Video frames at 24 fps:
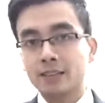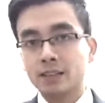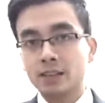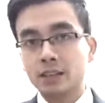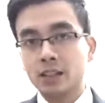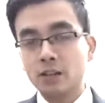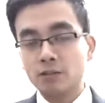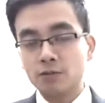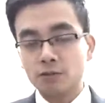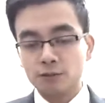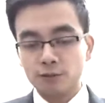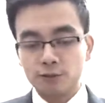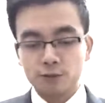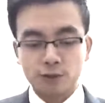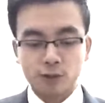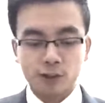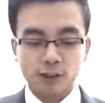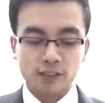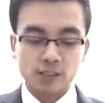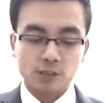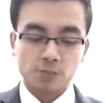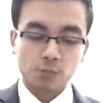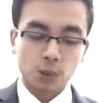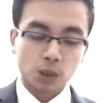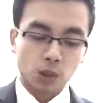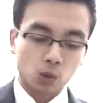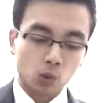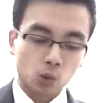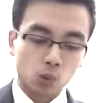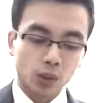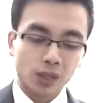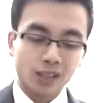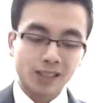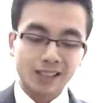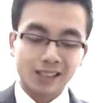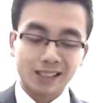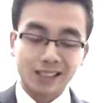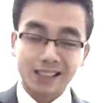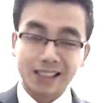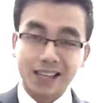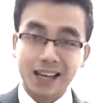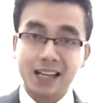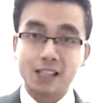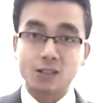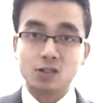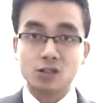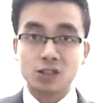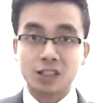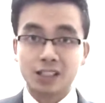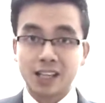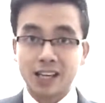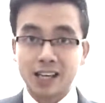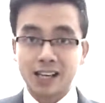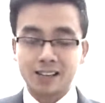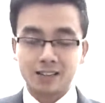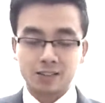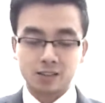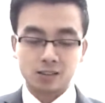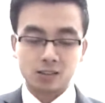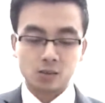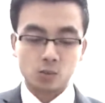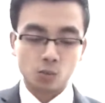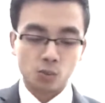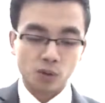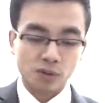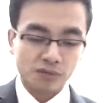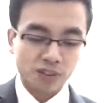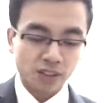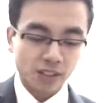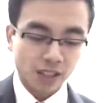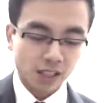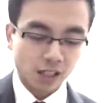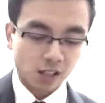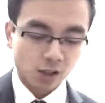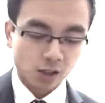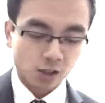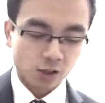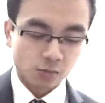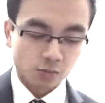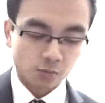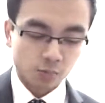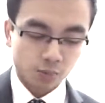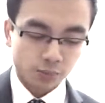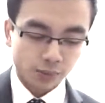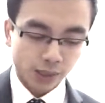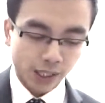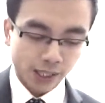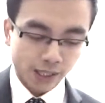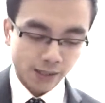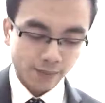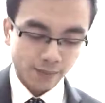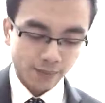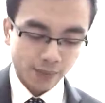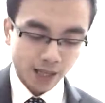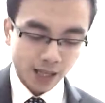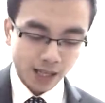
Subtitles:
difference between the cash account within our company